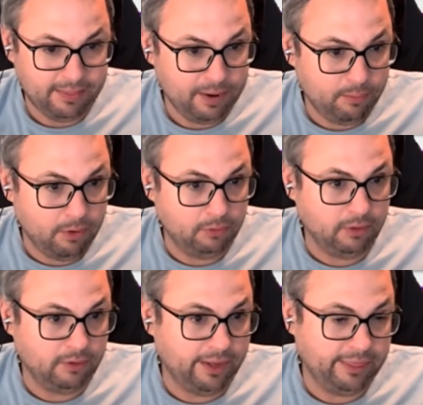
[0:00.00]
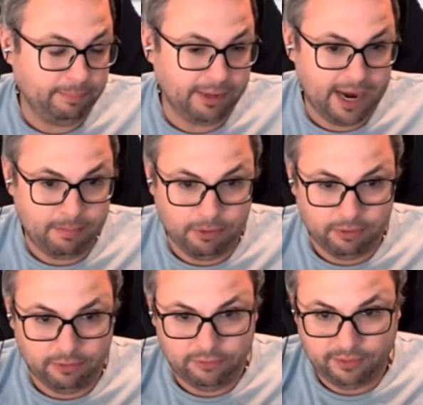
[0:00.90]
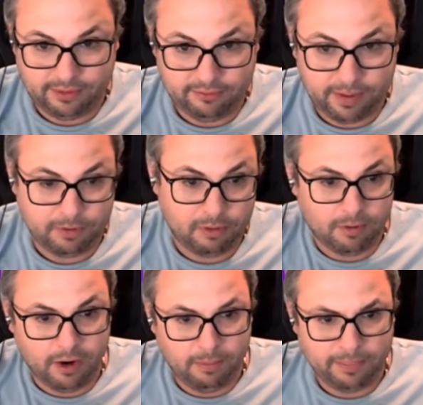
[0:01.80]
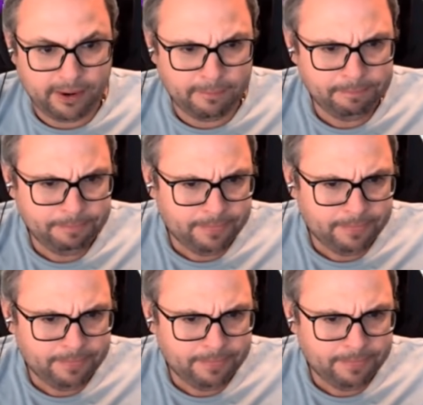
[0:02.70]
and they won't look like the black borders that SkepticalMario put there.